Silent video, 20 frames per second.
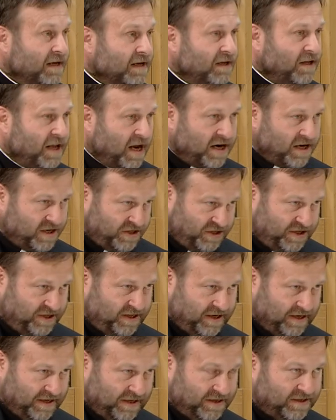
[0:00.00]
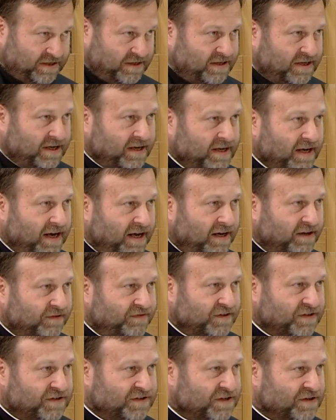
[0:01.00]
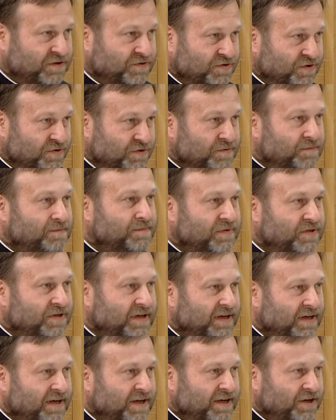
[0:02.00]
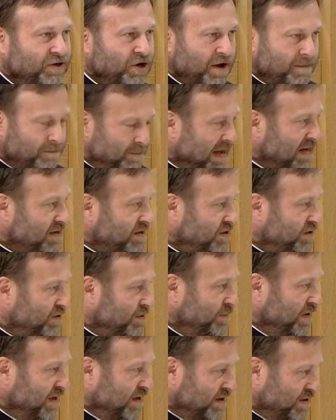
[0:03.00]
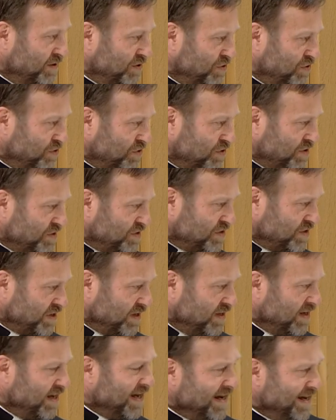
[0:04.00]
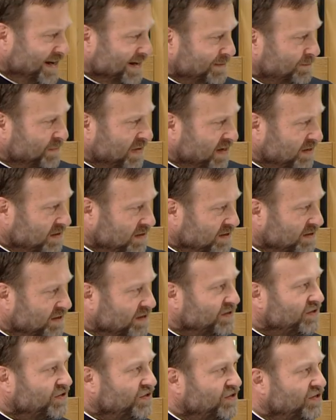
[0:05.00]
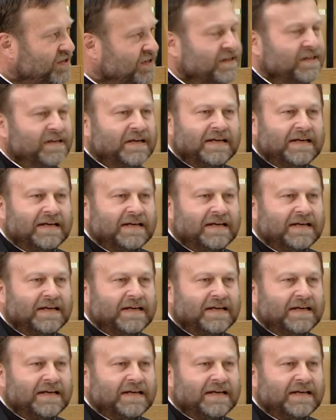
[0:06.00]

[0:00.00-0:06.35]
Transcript: Large things, elephants in rooms, not meant to be indoors, high maintenance,